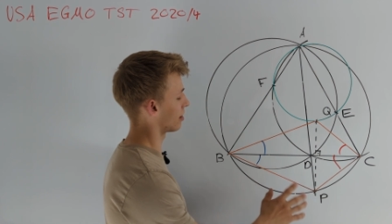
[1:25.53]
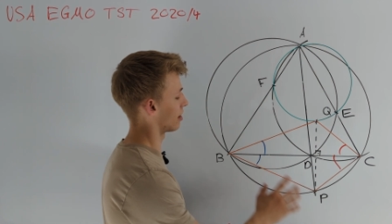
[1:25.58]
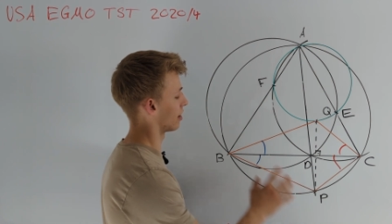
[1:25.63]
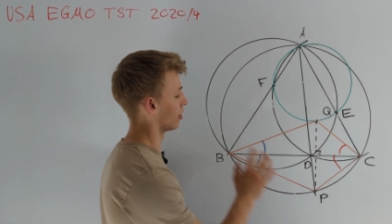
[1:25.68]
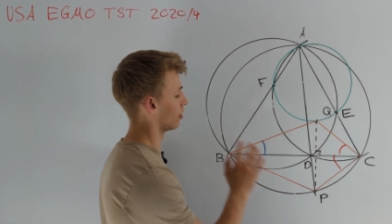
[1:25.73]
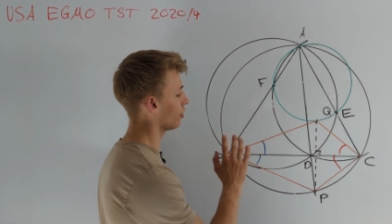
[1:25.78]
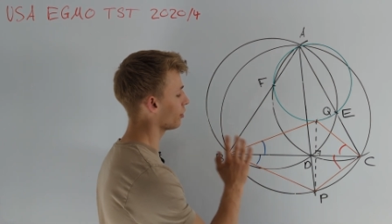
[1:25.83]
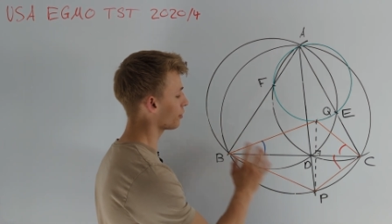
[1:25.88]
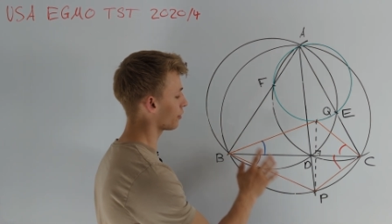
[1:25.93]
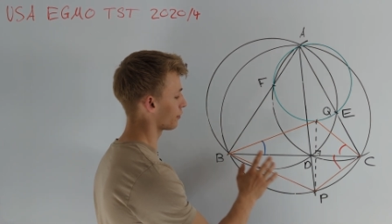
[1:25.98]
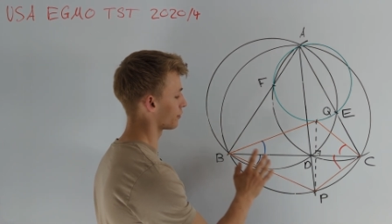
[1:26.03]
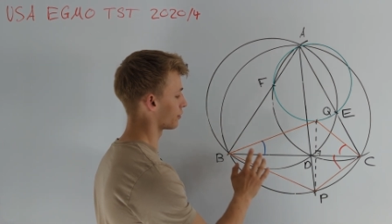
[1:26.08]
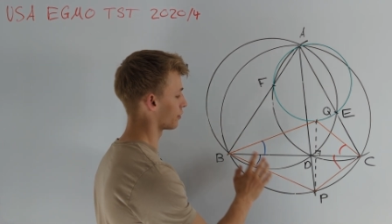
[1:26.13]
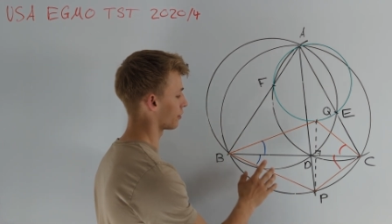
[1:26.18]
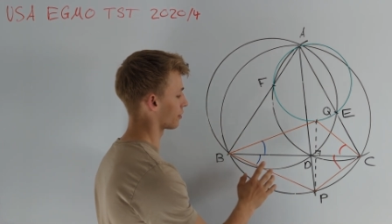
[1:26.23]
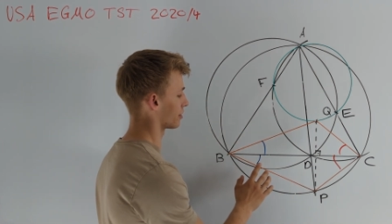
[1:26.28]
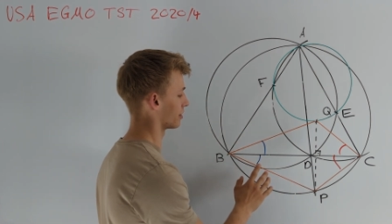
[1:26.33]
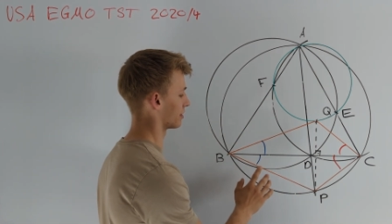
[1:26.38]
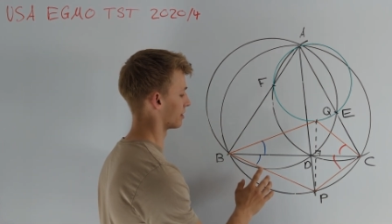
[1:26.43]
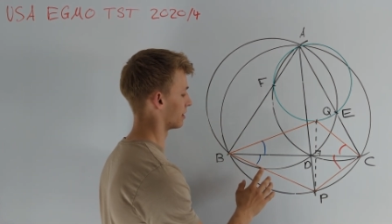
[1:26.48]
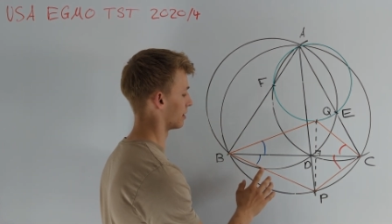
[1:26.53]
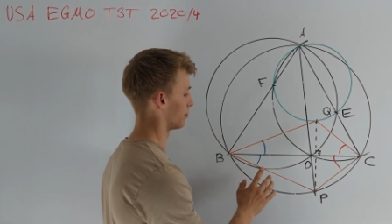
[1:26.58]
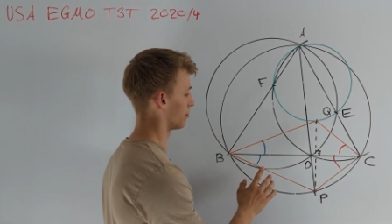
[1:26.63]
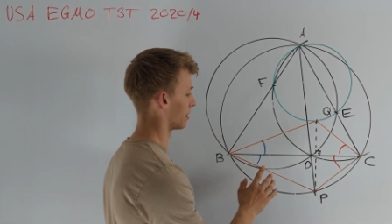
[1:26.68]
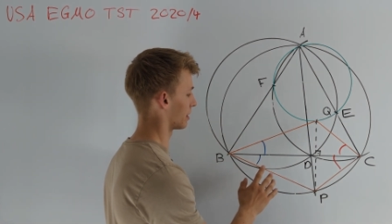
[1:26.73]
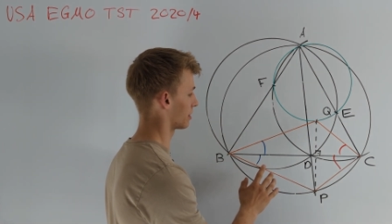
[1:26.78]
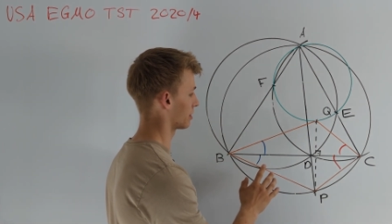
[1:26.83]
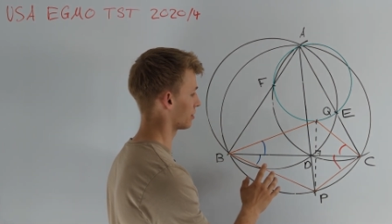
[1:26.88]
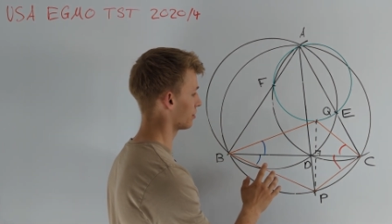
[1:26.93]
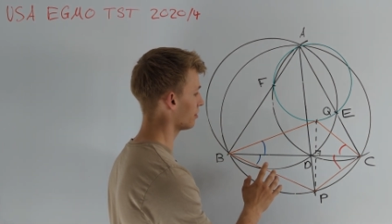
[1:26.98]
are a lot of circles in the
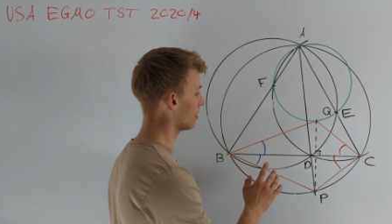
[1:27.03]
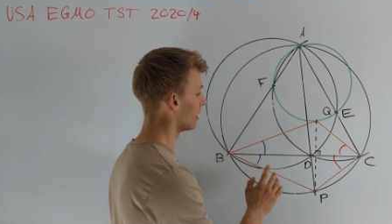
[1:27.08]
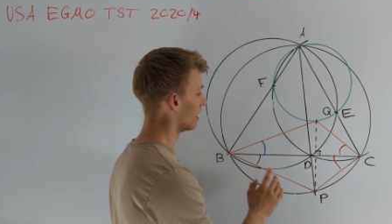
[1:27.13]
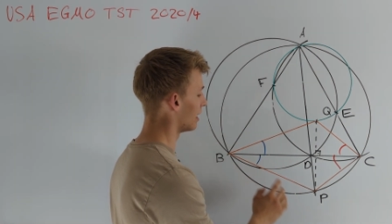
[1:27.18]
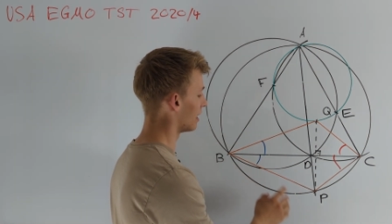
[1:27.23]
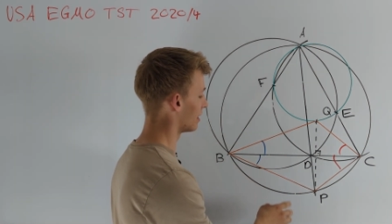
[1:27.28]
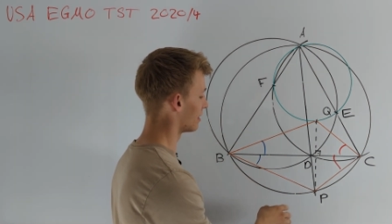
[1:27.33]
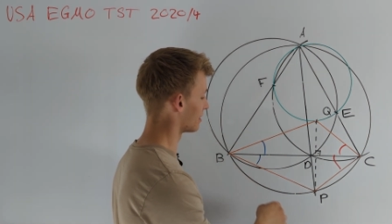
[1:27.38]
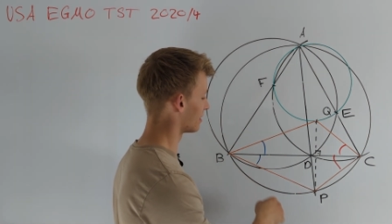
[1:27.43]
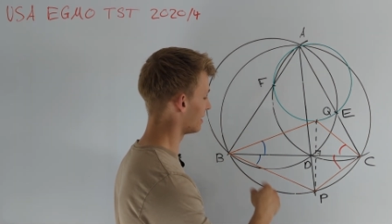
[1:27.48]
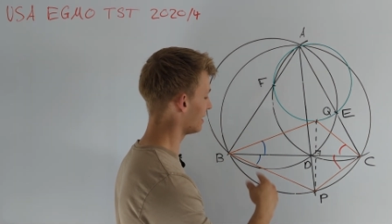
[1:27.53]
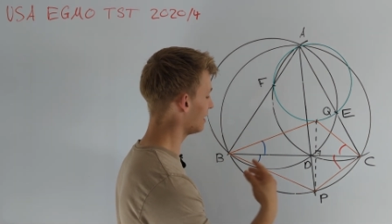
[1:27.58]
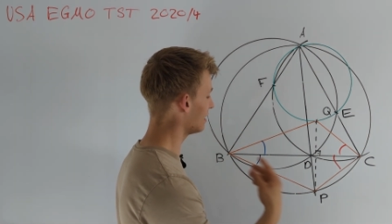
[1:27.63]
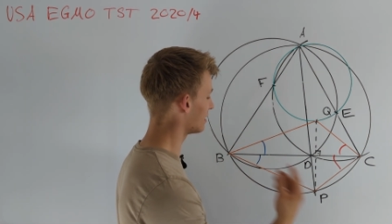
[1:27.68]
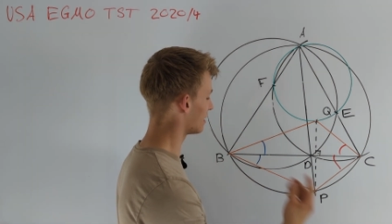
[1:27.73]
picture, it is